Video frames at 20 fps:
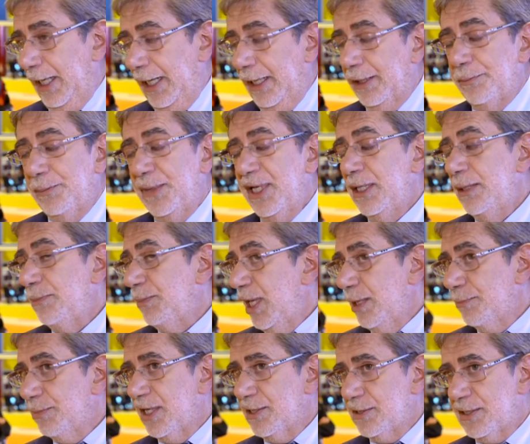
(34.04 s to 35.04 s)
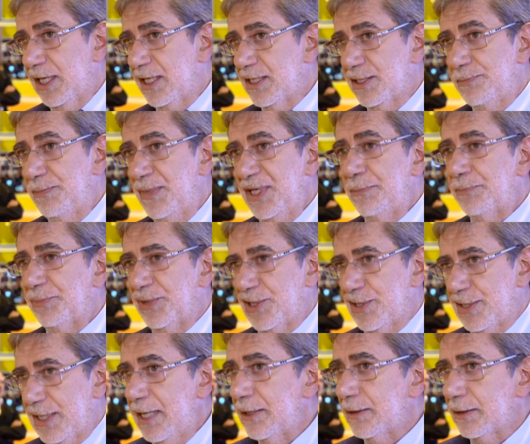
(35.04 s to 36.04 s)
And many papers has been
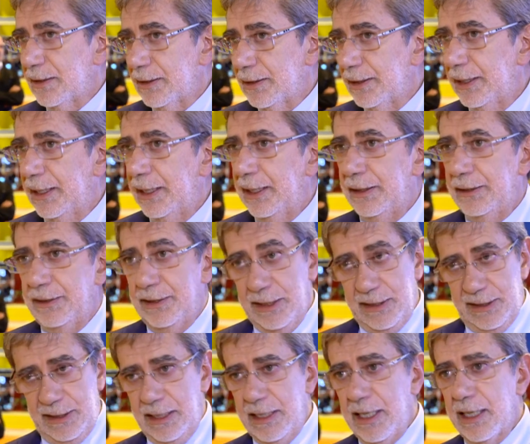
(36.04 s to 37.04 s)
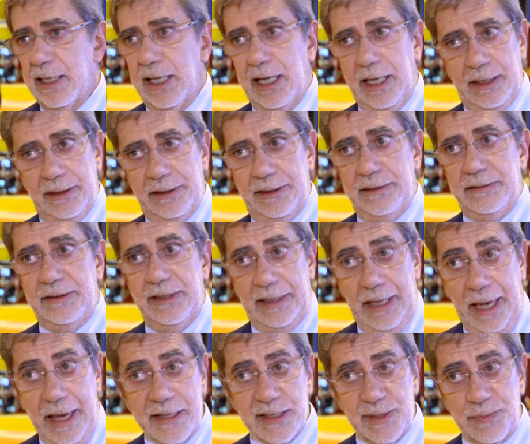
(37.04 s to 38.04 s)
presented this year at the
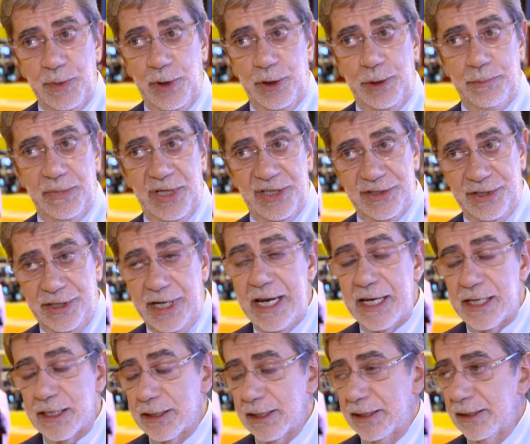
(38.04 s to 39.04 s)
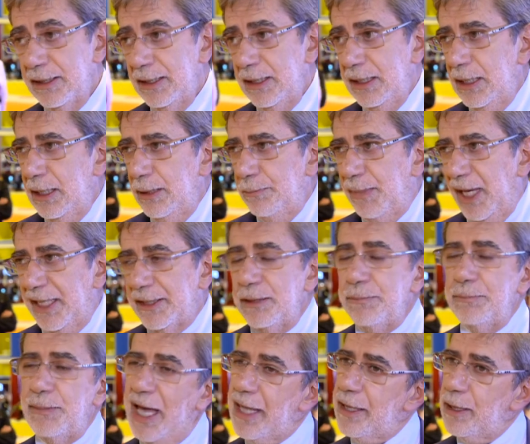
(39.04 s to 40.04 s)
ESMO in Madrid, but
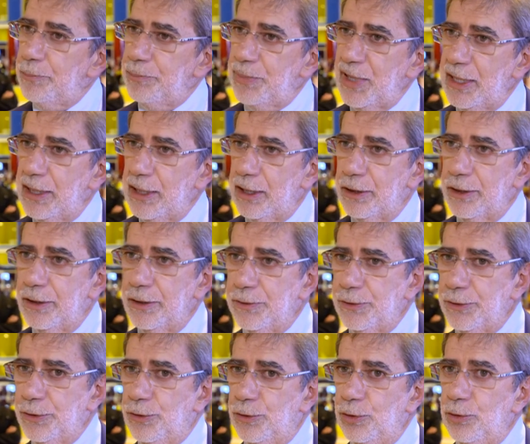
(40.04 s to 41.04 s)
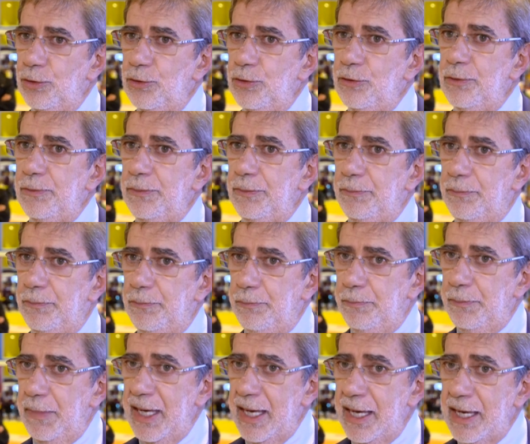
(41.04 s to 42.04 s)
in my opinion, two
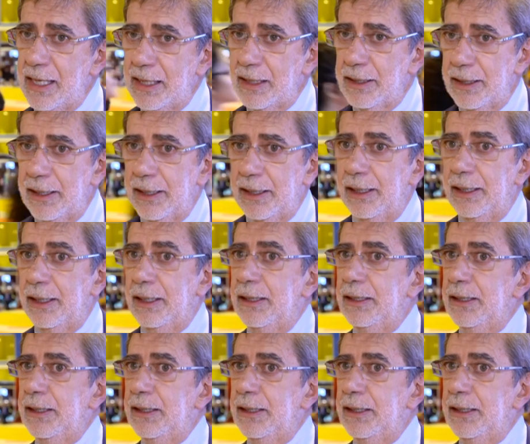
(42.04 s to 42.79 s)
main